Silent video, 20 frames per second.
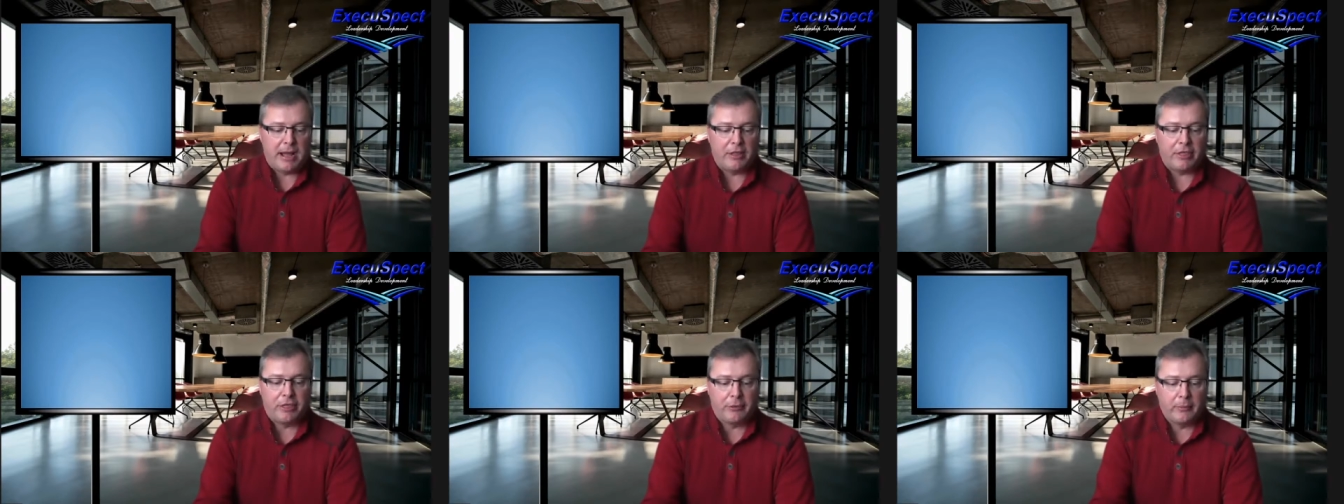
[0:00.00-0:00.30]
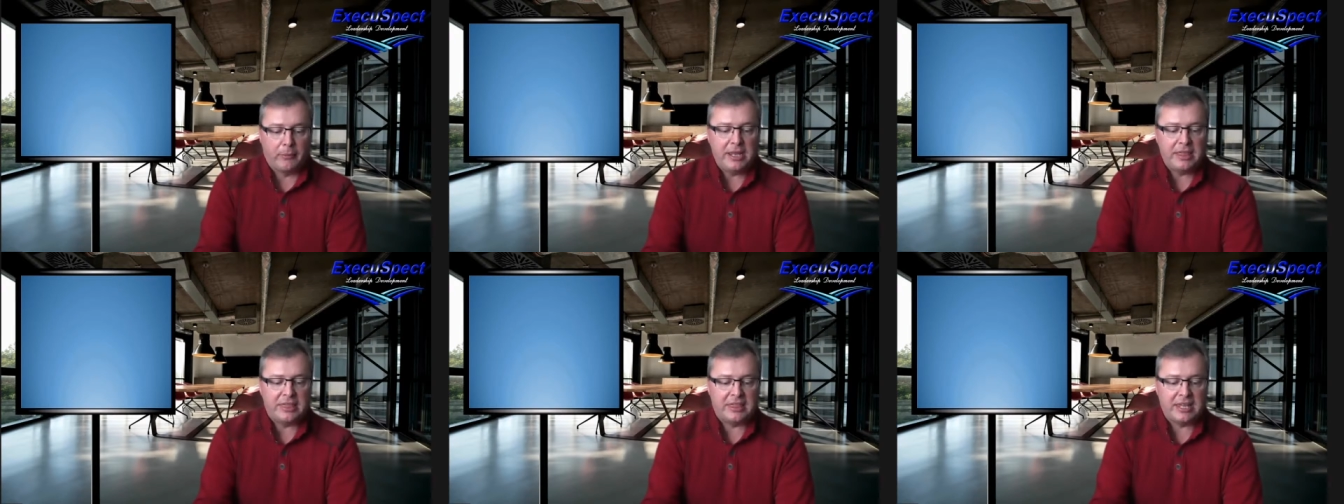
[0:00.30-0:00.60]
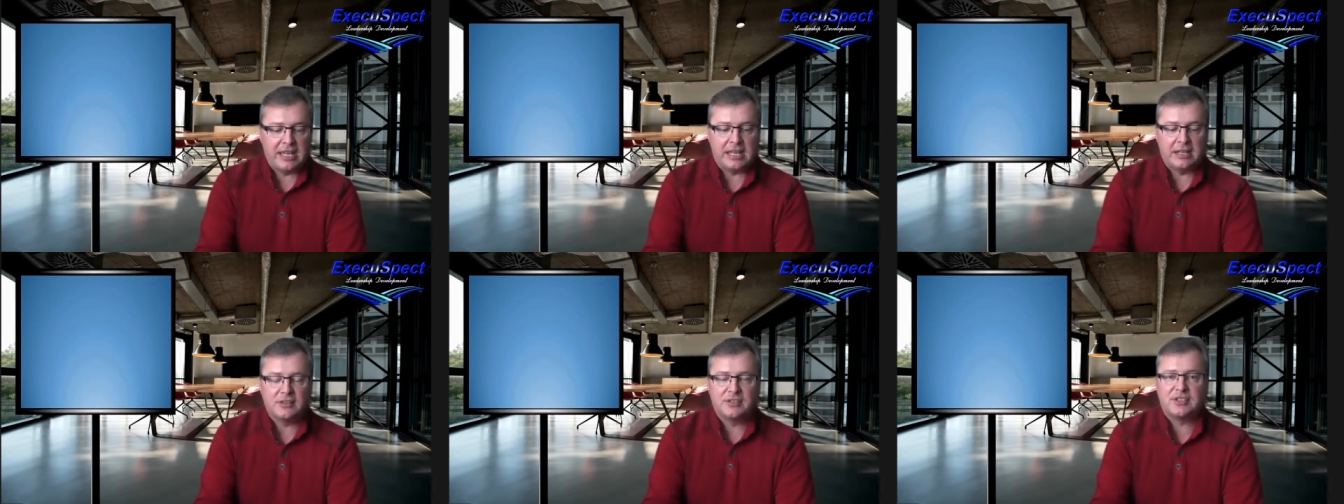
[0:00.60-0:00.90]
three
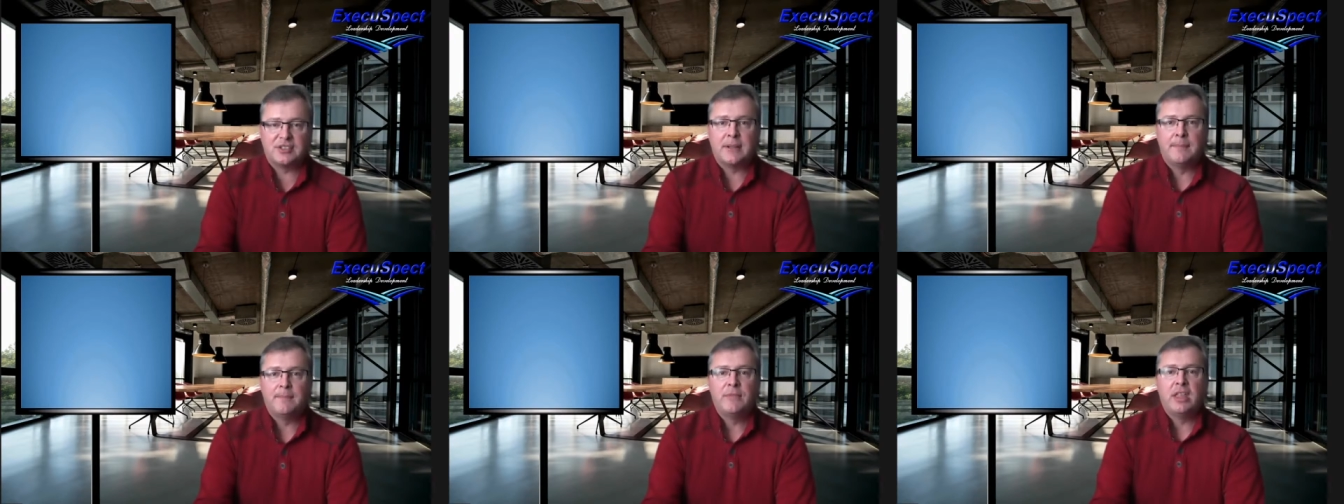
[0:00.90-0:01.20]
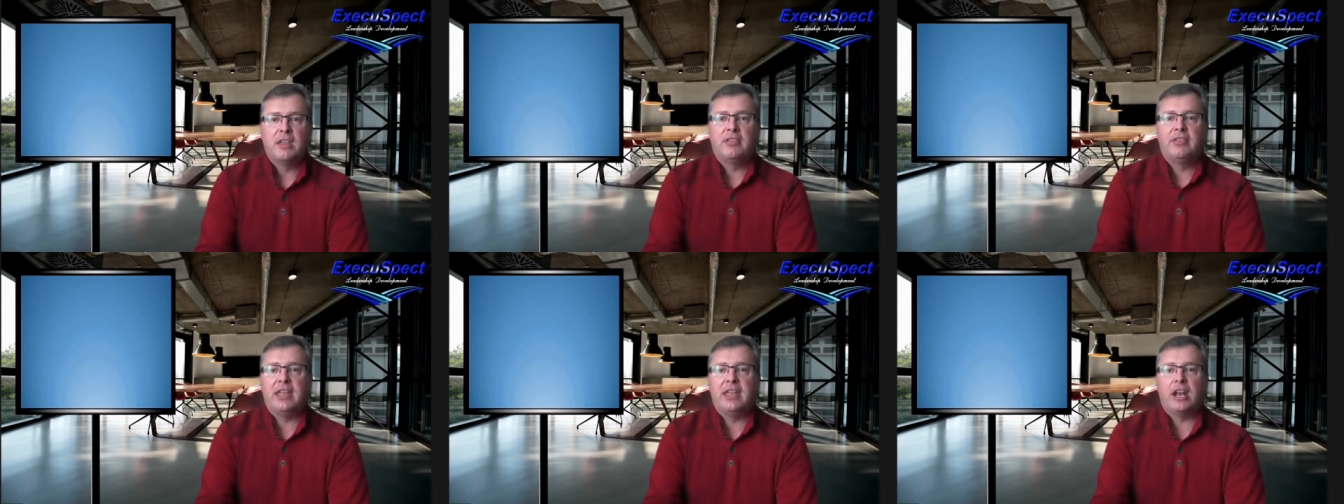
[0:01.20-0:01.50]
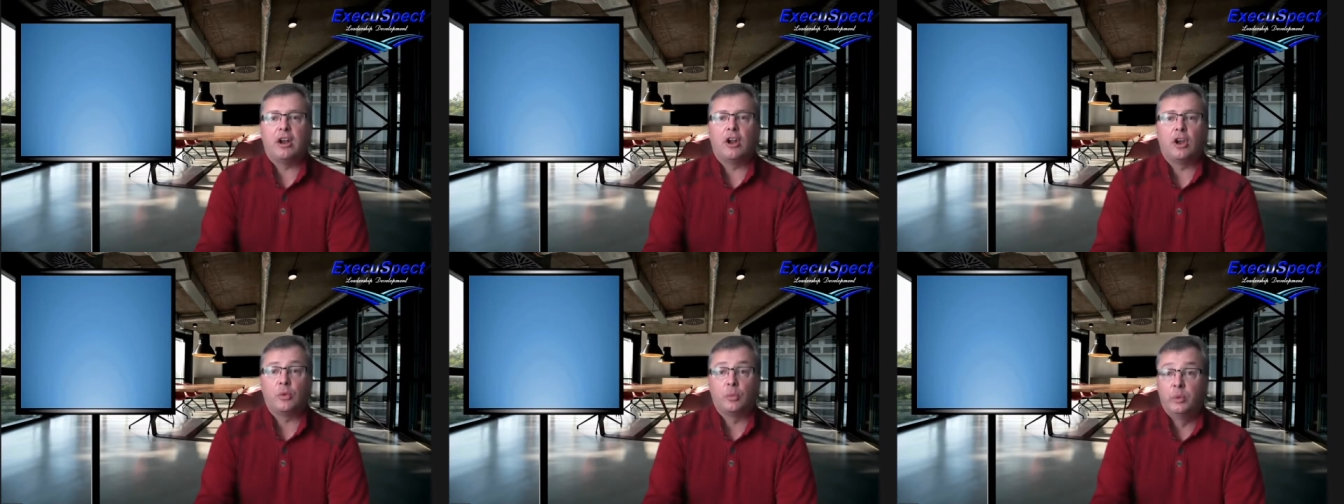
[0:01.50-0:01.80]
things that
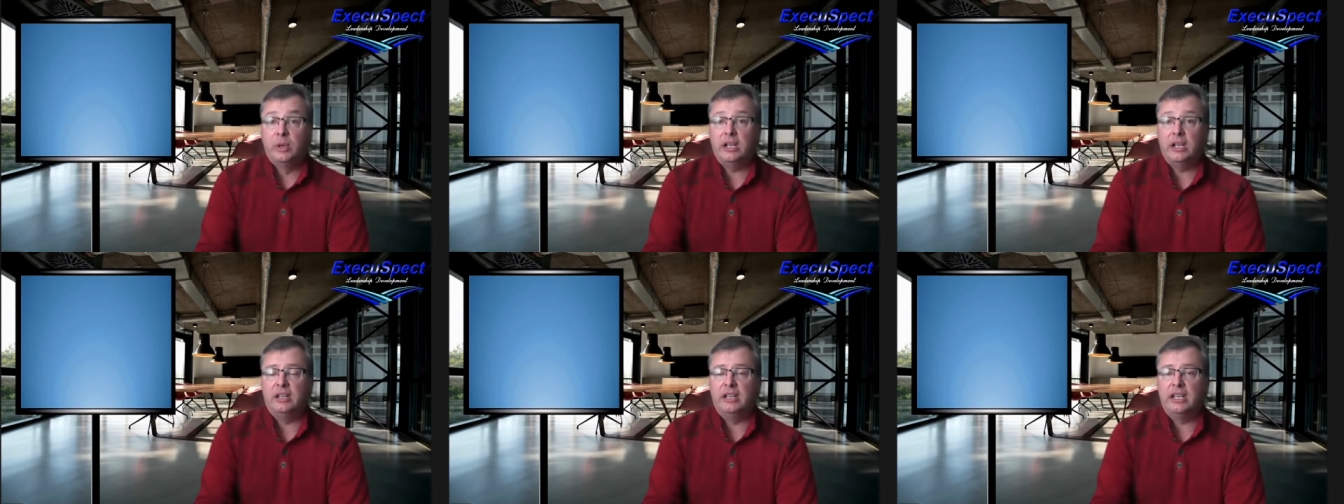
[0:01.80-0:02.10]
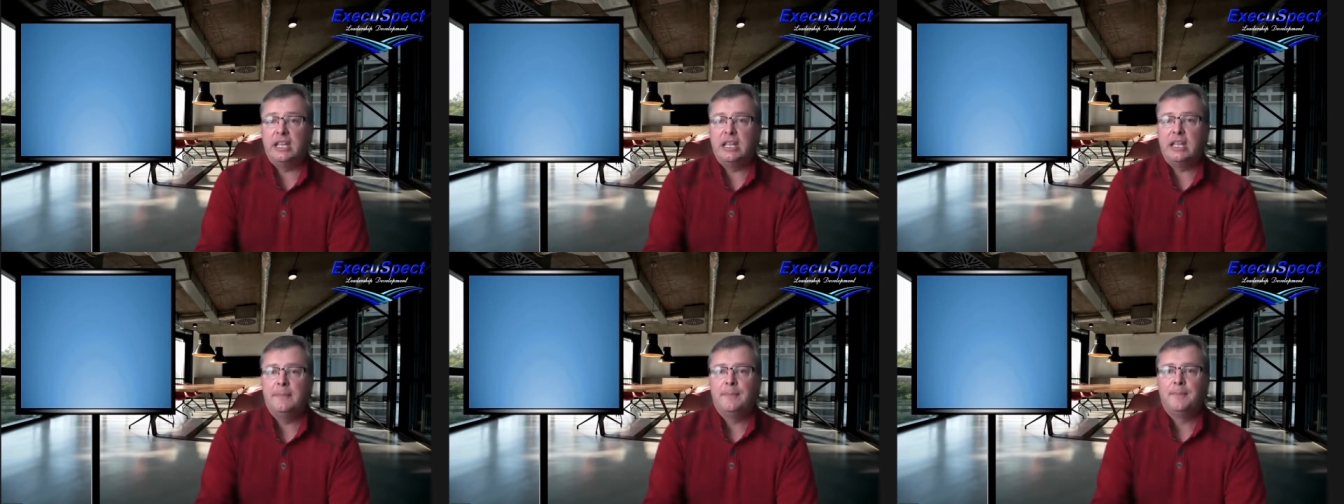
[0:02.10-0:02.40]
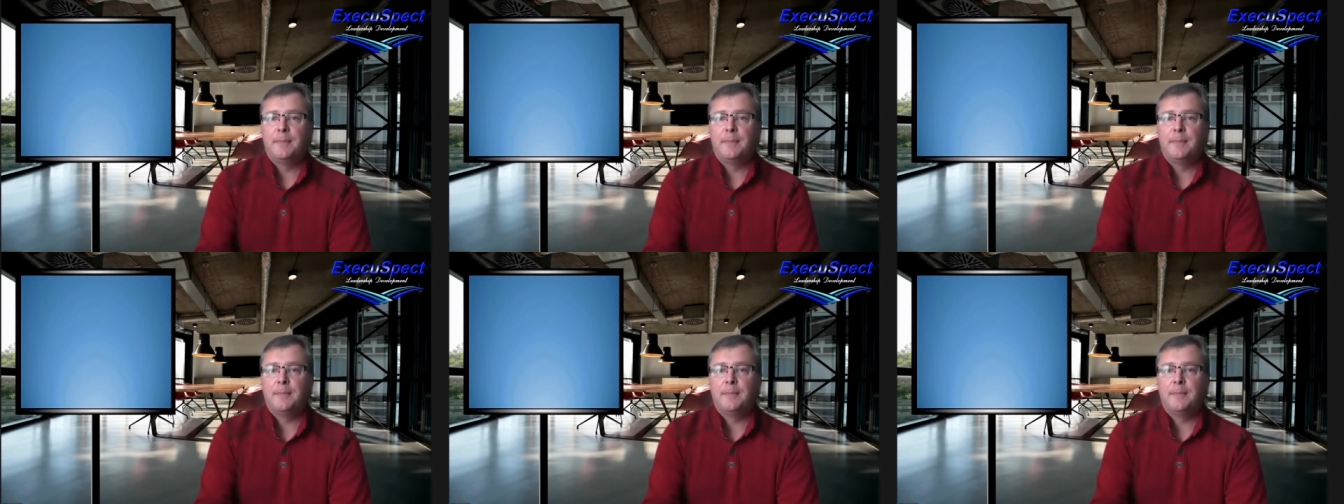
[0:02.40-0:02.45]
are really